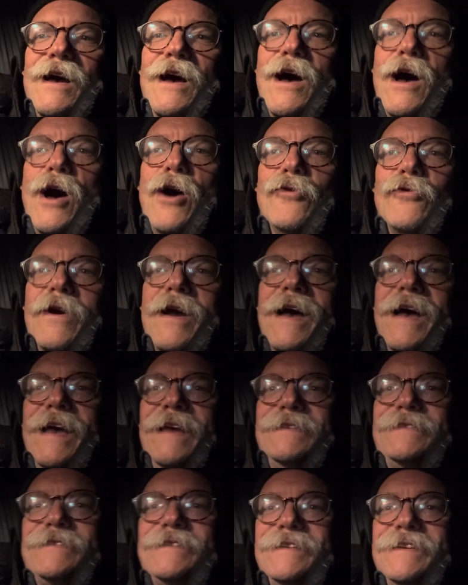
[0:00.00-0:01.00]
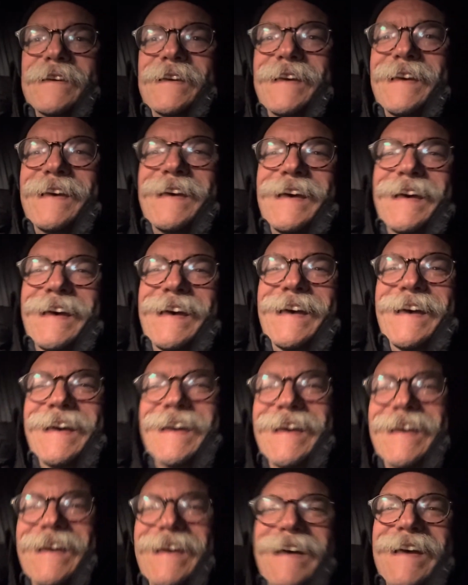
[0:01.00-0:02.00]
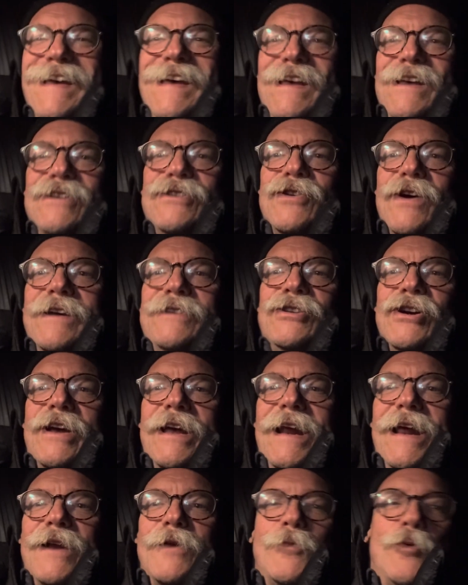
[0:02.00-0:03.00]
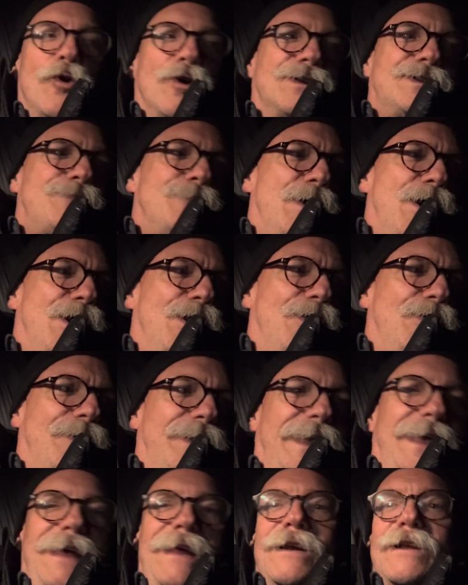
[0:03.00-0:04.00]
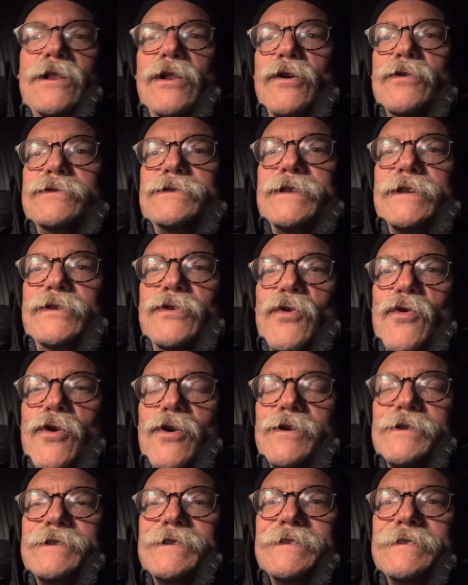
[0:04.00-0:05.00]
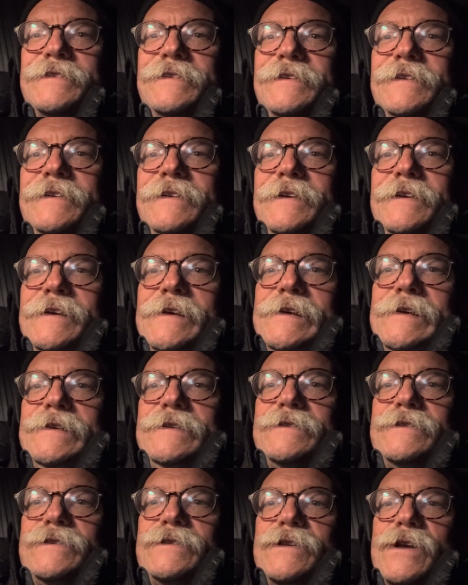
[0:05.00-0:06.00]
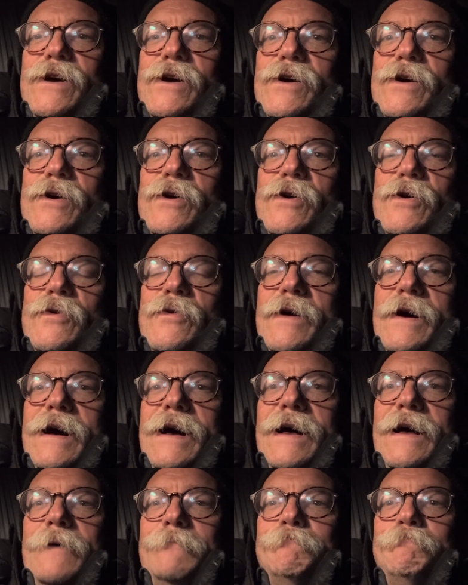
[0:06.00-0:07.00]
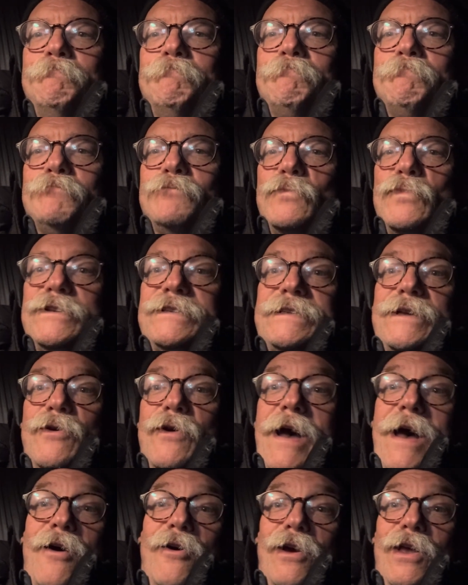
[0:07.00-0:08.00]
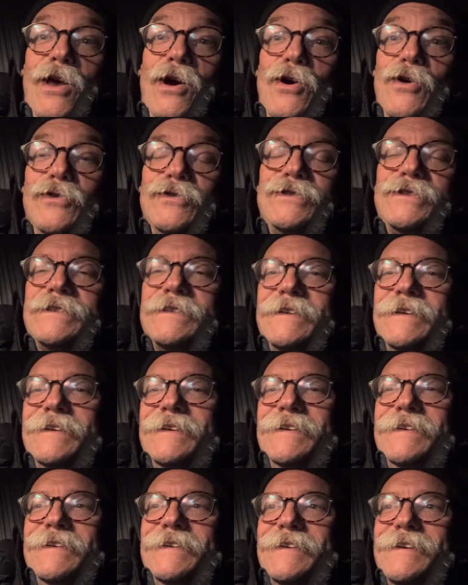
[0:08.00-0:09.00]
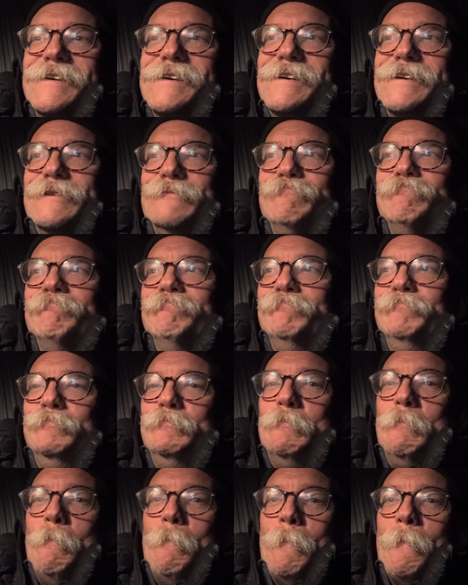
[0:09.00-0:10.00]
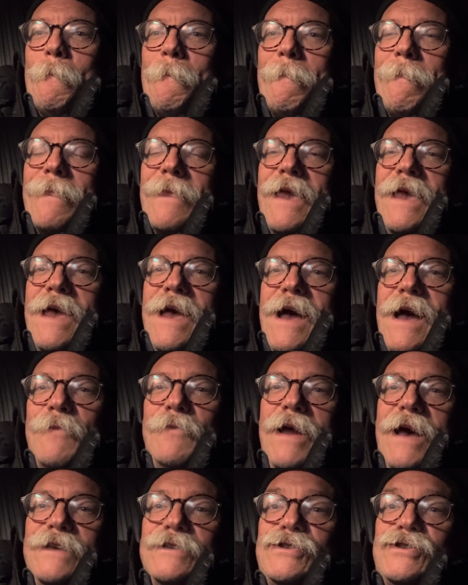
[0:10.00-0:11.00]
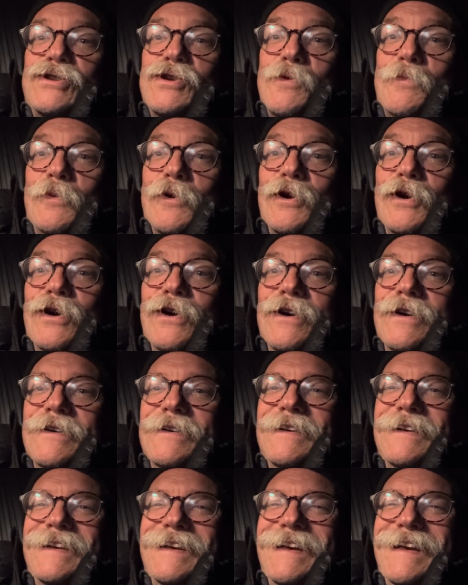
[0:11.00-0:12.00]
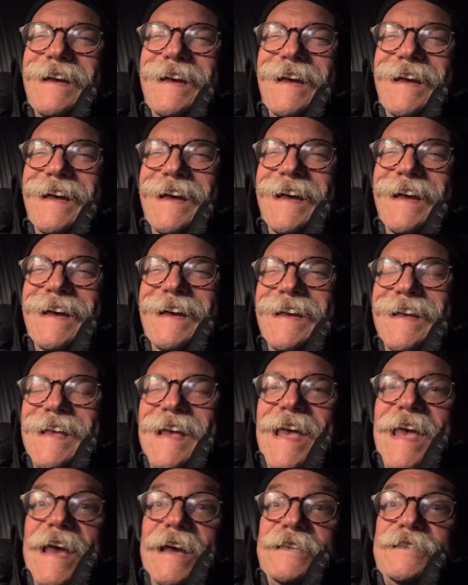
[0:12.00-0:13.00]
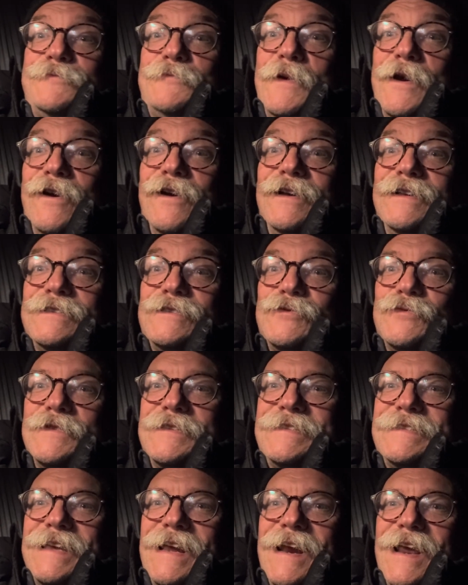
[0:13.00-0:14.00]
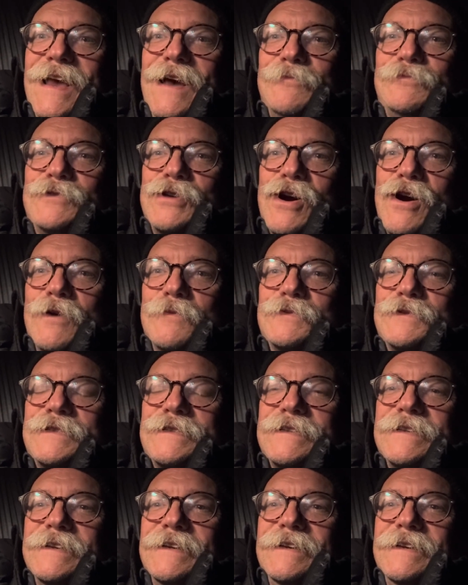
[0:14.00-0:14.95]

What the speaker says: All right. So I took it out of porch mode and closed the doors. So we'll see how it goes. I'm not super experienced with setting up tarps,